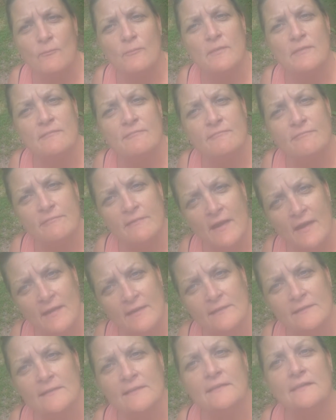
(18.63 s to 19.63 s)
we
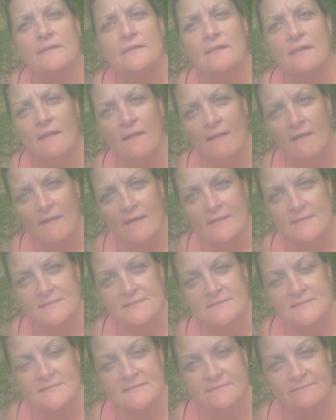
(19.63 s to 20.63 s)
finally
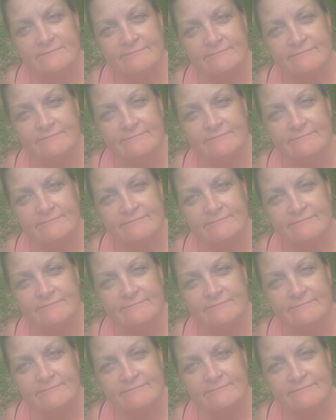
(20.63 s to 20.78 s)
got?